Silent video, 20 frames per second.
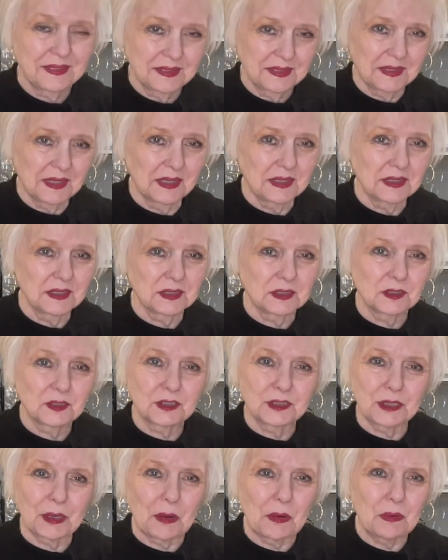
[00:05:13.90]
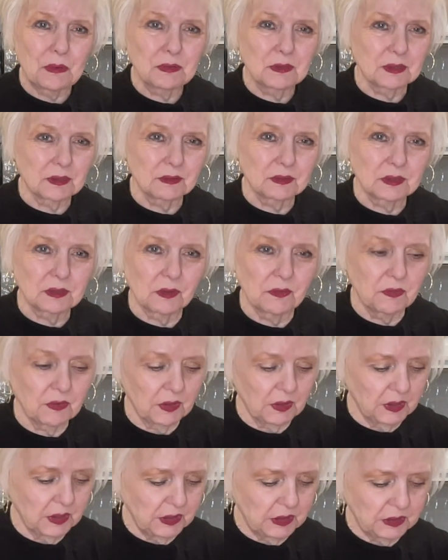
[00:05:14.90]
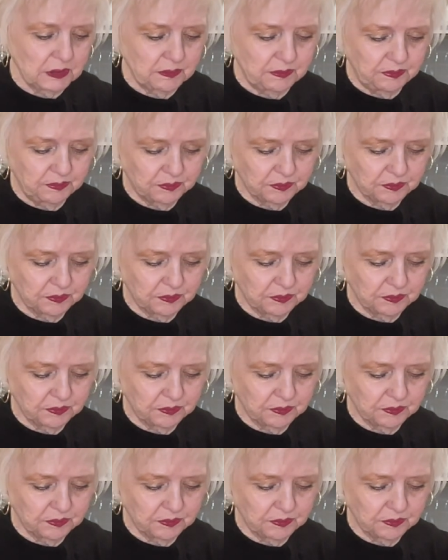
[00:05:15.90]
That is so very good.